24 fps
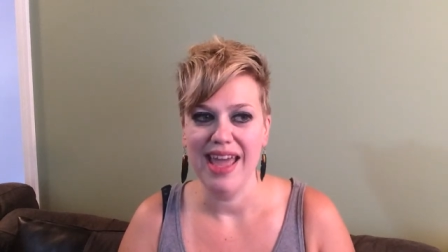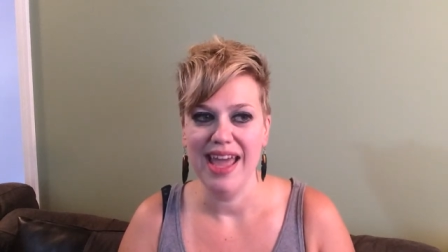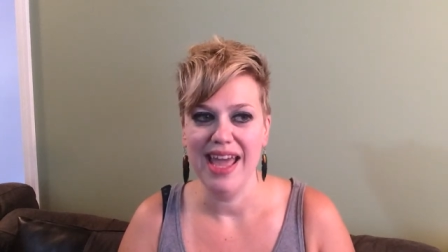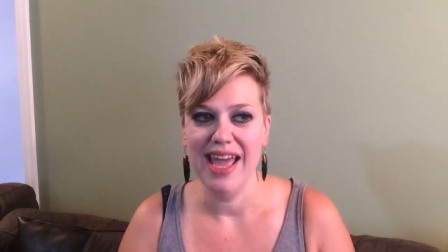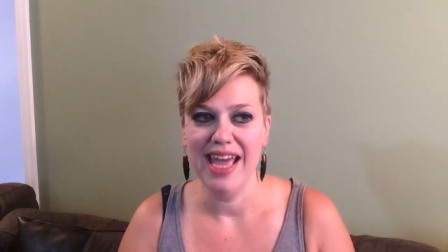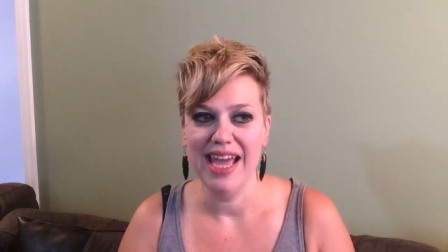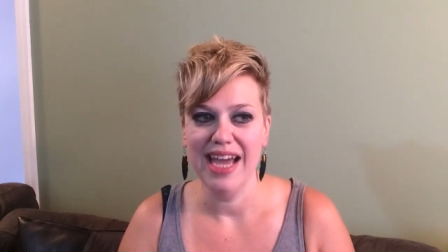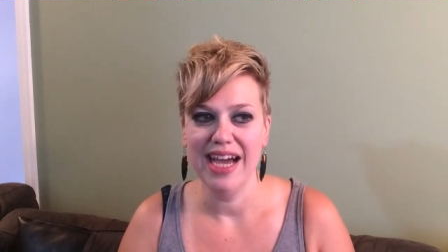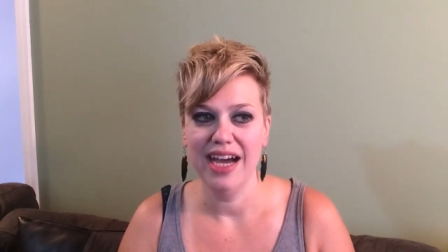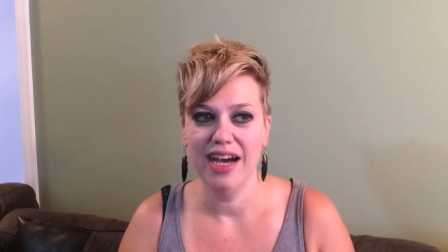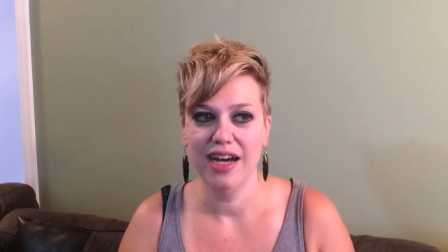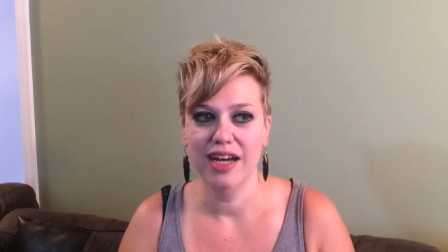
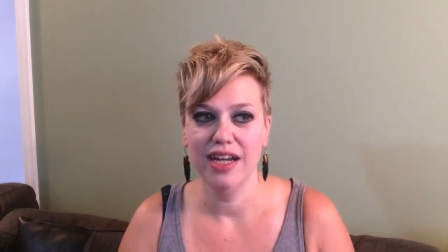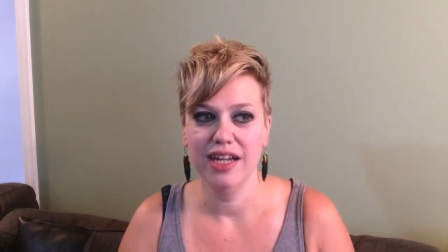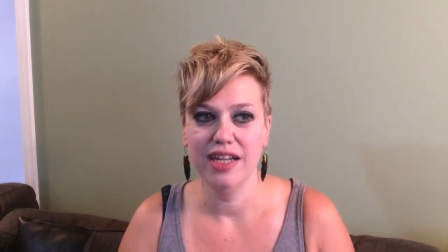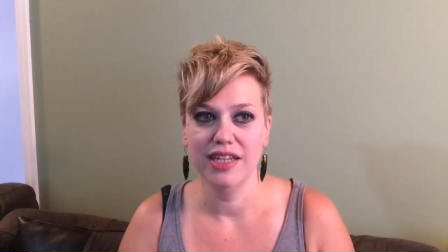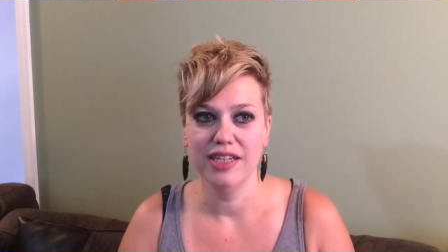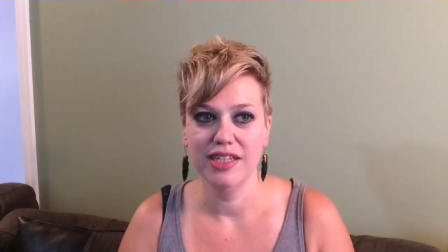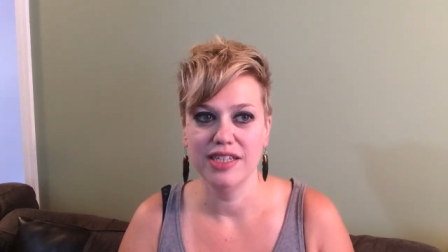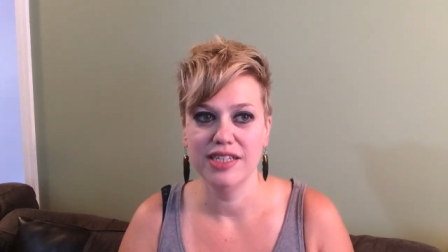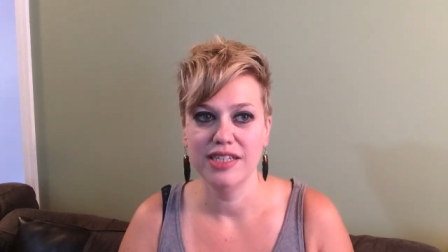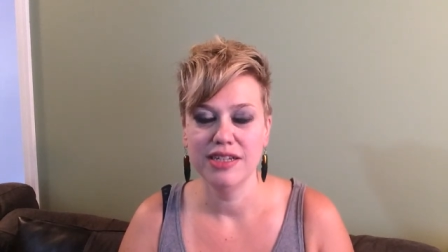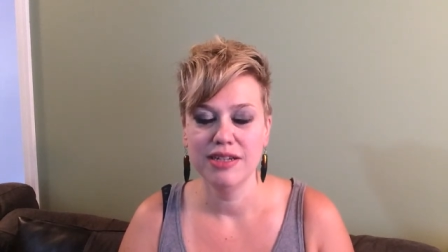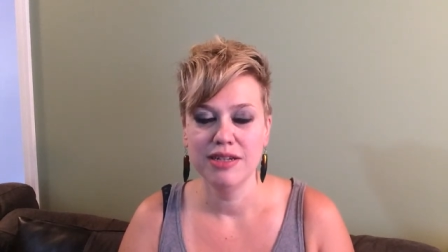
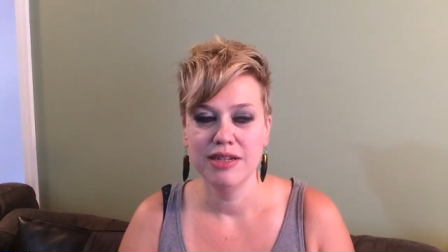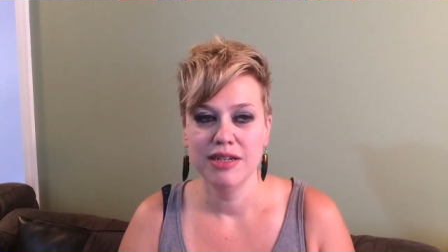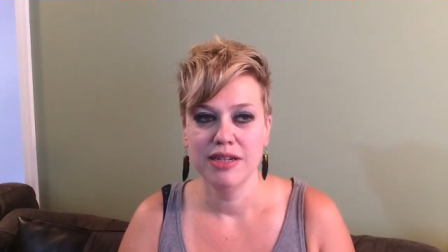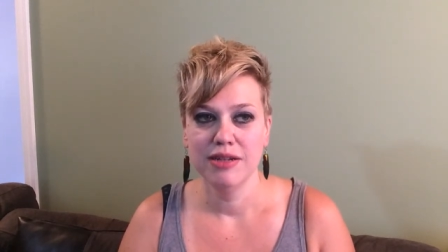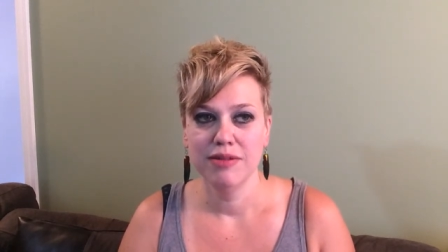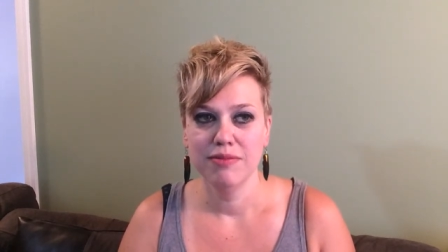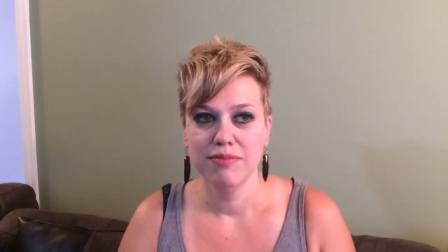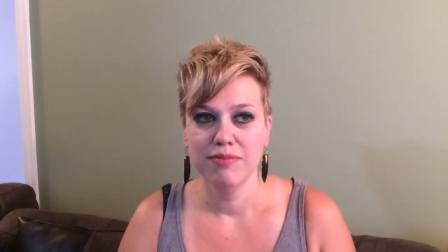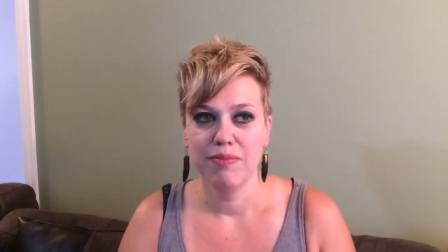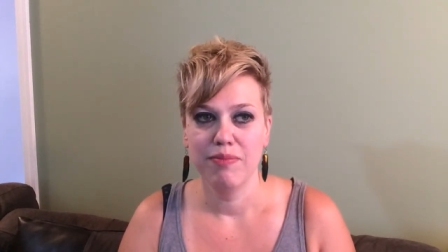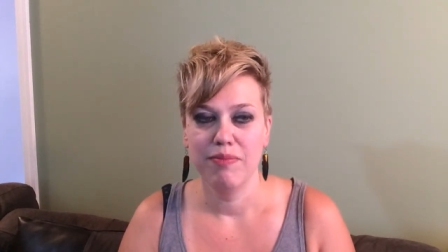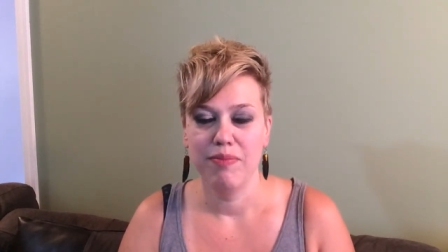And
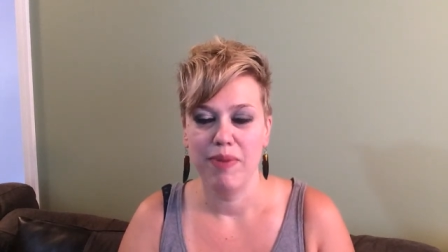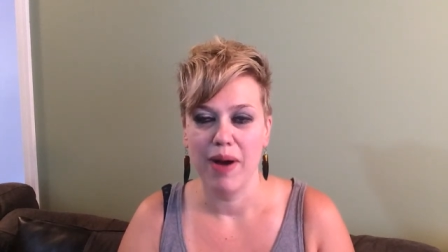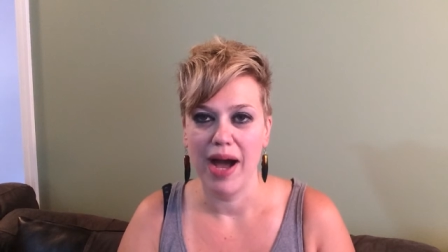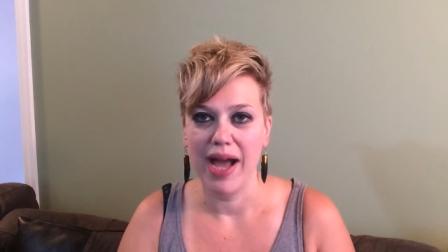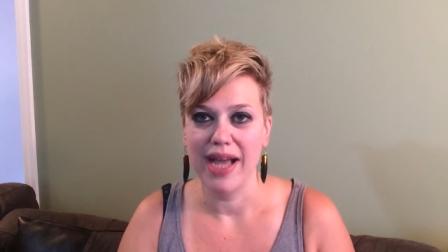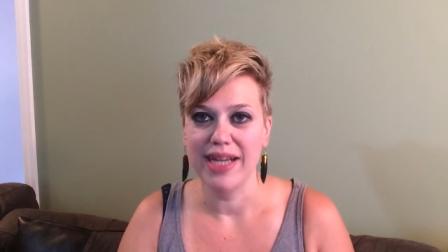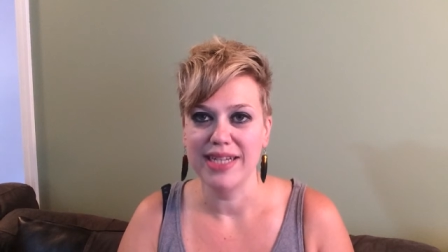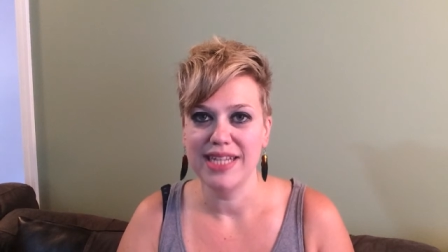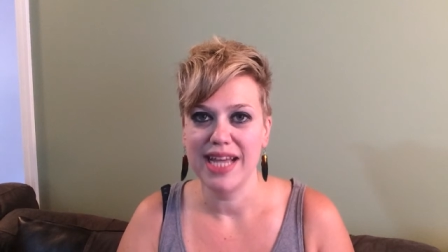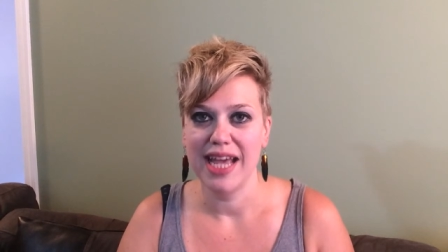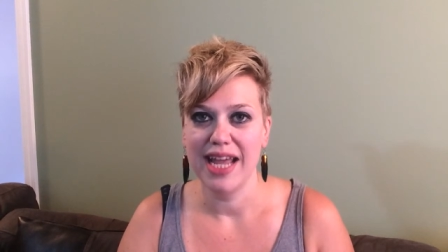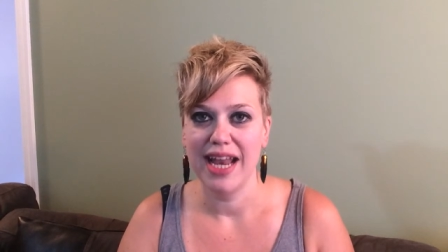
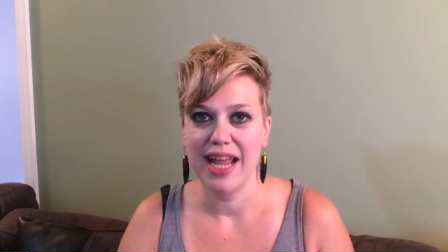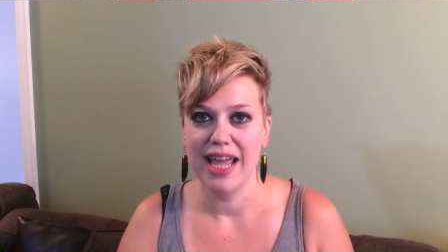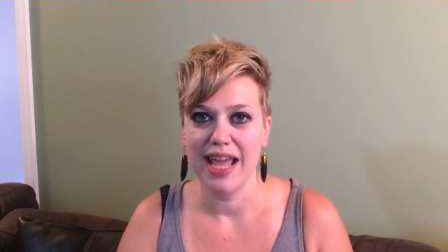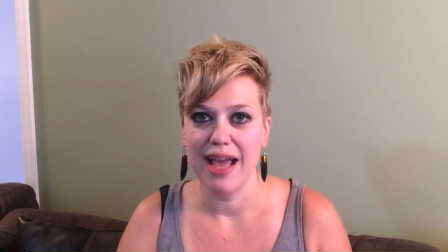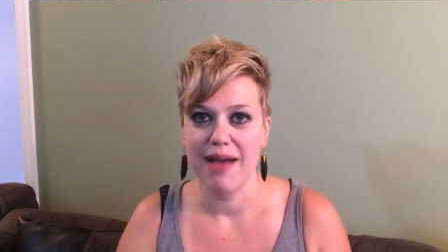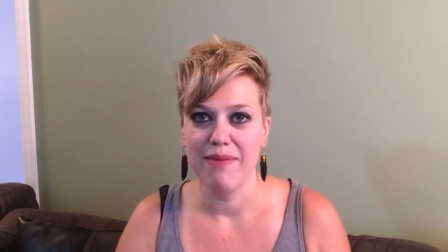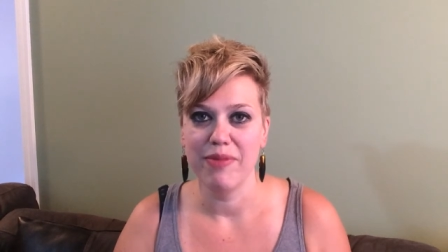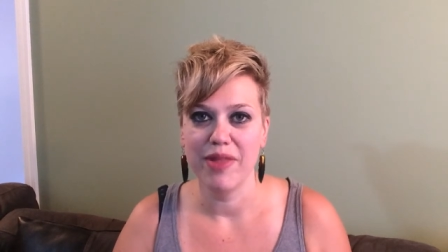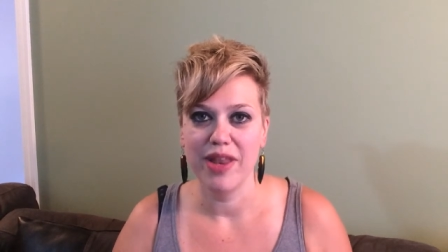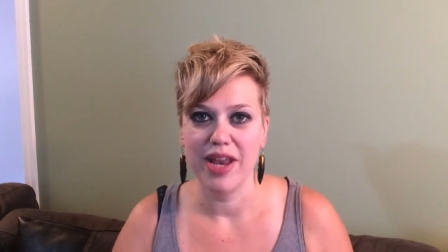by 10 a.m.